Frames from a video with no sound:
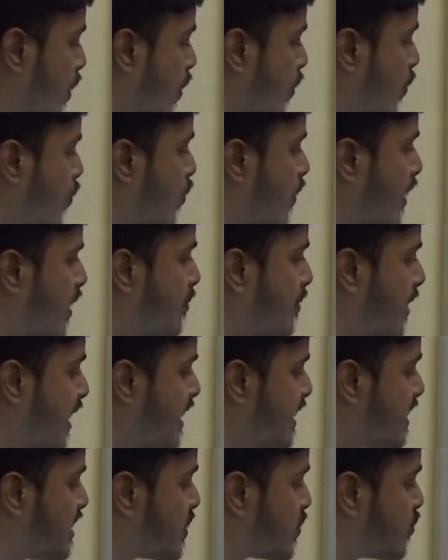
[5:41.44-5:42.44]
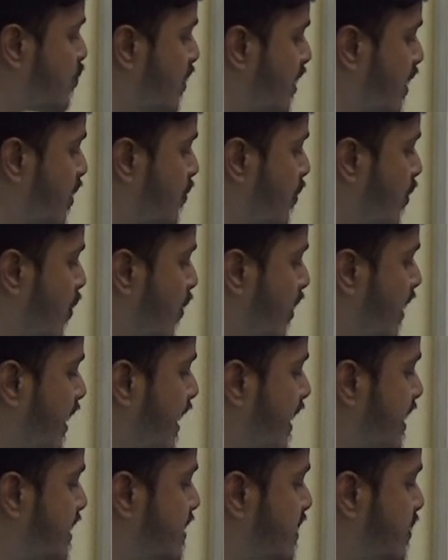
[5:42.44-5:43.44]
1 minus 1
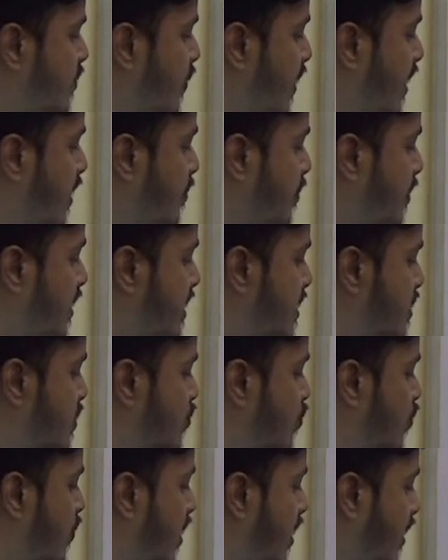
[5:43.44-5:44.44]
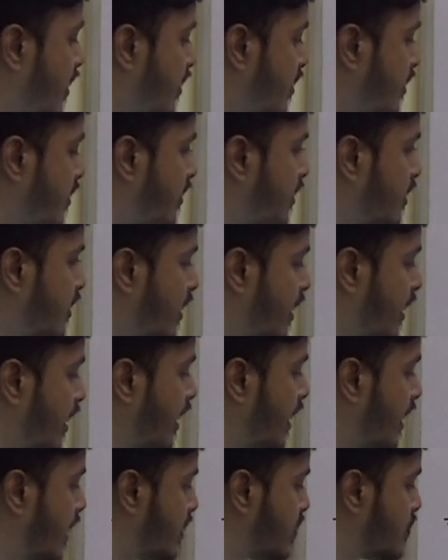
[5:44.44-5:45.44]
upon s square plus 1
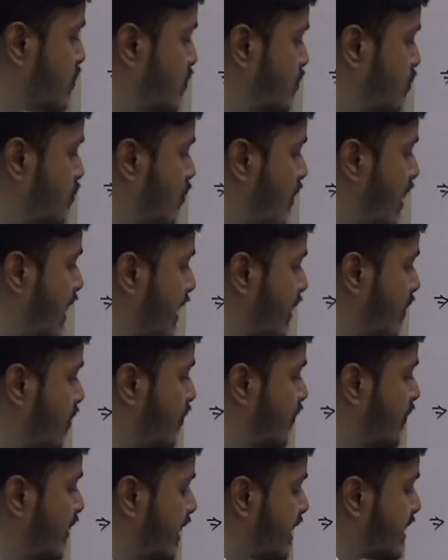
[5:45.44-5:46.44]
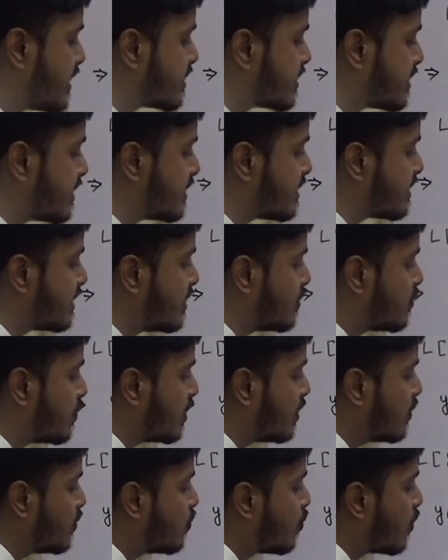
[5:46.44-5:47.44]
into y of s is
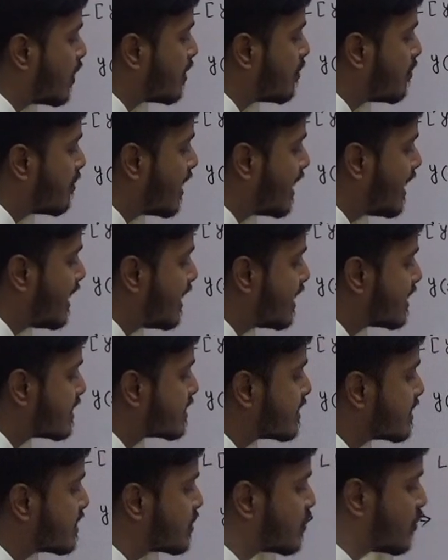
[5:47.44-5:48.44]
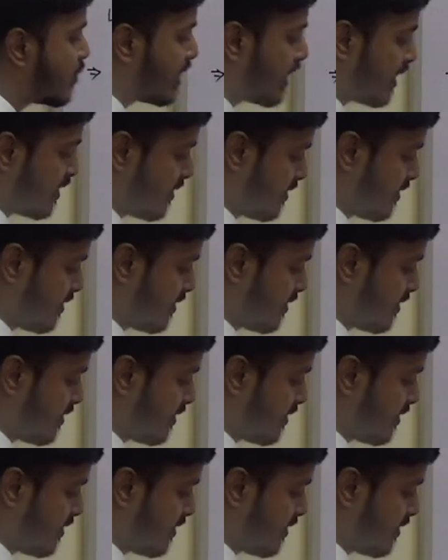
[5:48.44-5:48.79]
equal to 1 by s square.